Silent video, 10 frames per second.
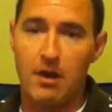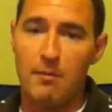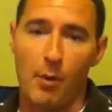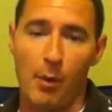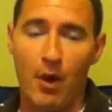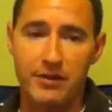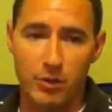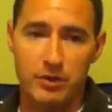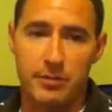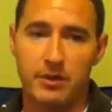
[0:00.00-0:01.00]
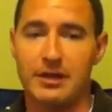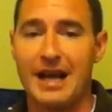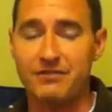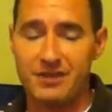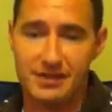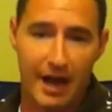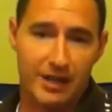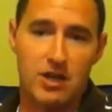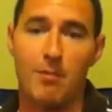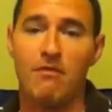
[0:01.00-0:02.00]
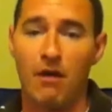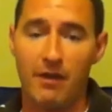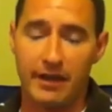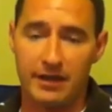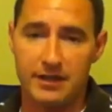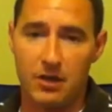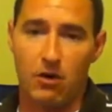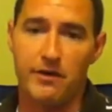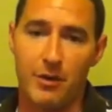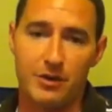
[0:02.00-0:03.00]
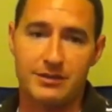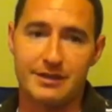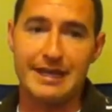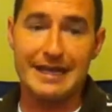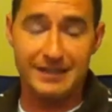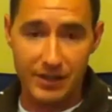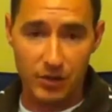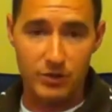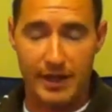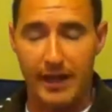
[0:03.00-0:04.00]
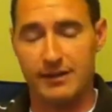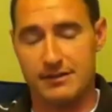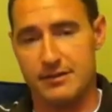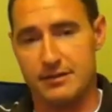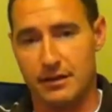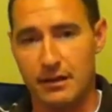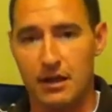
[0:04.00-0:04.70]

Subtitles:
What we wanted to do was build a nice facade on top of all that legacy code that was easy to use and consistent.